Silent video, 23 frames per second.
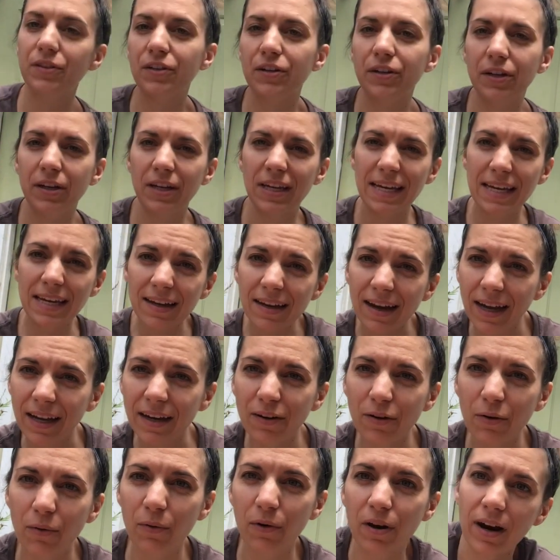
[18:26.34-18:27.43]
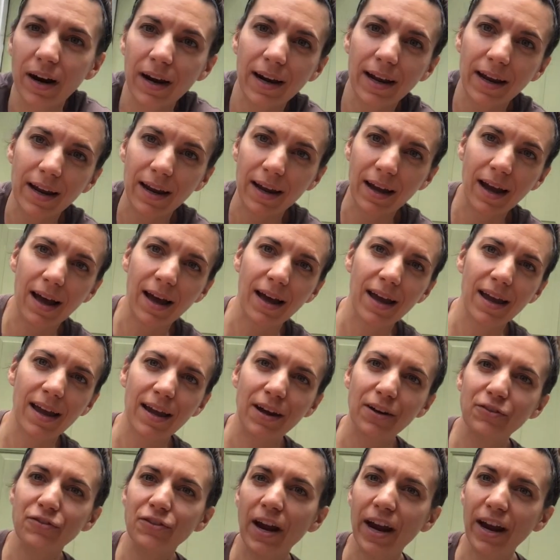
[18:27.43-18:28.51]
your heat gun or a
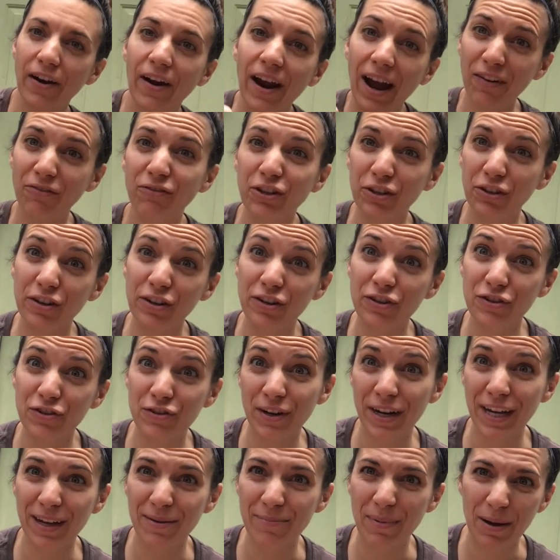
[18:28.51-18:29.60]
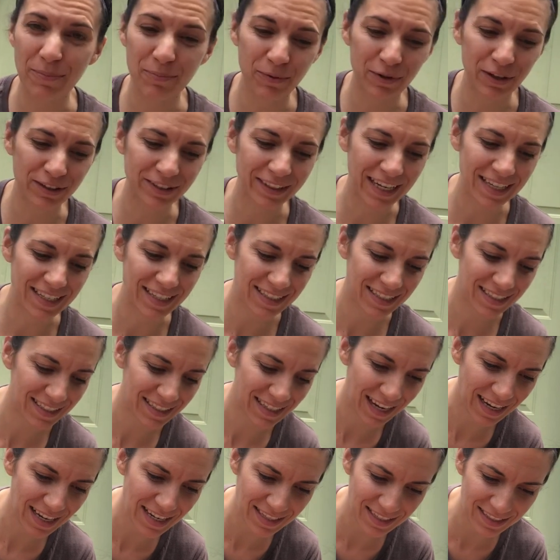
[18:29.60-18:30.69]
hair dryer after to shrink them up real nice and
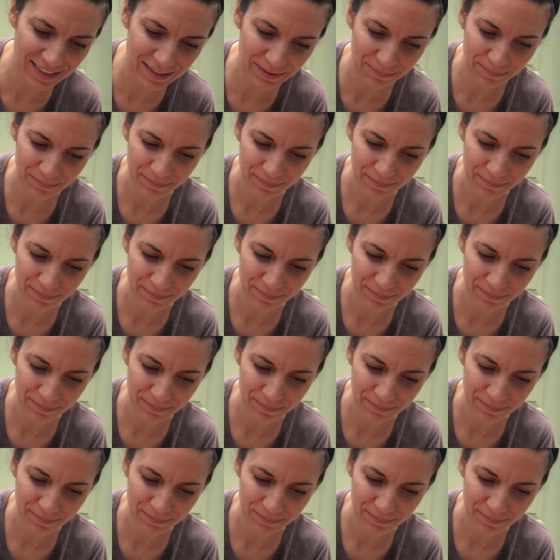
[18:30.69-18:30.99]
tight.